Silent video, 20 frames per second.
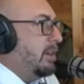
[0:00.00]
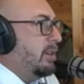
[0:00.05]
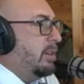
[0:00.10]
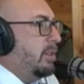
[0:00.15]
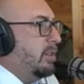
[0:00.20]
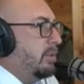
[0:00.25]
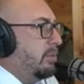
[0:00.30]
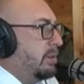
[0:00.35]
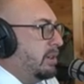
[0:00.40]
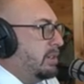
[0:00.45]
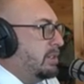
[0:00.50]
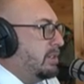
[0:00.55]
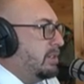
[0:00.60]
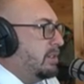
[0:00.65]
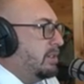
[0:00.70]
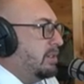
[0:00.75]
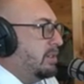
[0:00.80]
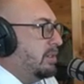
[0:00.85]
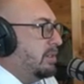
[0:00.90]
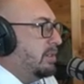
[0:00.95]
all the rest of
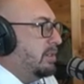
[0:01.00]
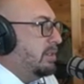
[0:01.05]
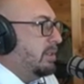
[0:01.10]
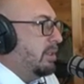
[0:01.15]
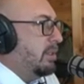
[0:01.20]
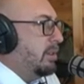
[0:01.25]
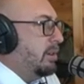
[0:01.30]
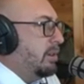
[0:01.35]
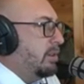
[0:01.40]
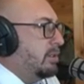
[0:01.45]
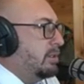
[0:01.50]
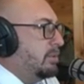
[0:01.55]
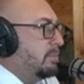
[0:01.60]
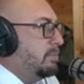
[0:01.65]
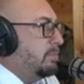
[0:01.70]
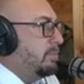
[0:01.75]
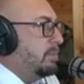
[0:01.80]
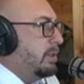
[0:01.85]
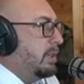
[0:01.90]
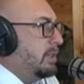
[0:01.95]
the large
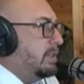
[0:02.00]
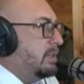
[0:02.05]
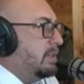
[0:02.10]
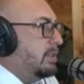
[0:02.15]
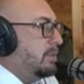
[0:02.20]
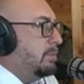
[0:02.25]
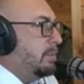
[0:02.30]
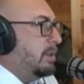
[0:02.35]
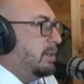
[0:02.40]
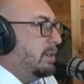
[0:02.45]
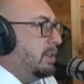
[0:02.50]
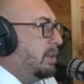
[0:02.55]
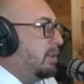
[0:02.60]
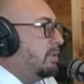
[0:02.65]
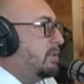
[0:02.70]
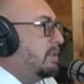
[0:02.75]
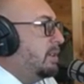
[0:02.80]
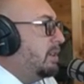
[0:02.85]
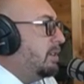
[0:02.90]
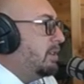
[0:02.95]
places, but
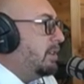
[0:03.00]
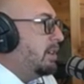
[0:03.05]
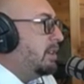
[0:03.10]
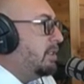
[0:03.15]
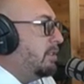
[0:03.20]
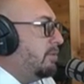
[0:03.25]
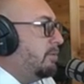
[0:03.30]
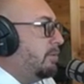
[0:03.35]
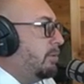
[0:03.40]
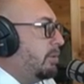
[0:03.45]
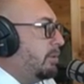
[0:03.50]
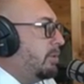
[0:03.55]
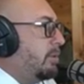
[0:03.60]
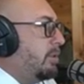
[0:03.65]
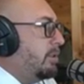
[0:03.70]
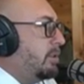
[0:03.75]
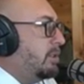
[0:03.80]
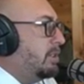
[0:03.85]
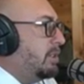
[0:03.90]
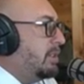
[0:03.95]
Houston's like the 4th
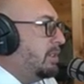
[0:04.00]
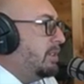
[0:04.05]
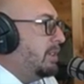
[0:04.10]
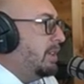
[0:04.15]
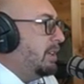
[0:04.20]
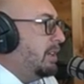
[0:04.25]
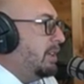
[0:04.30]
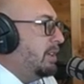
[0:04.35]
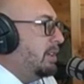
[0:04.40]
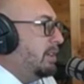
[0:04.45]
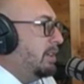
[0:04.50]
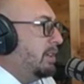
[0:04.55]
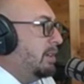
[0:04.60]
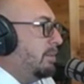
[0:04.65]
largest city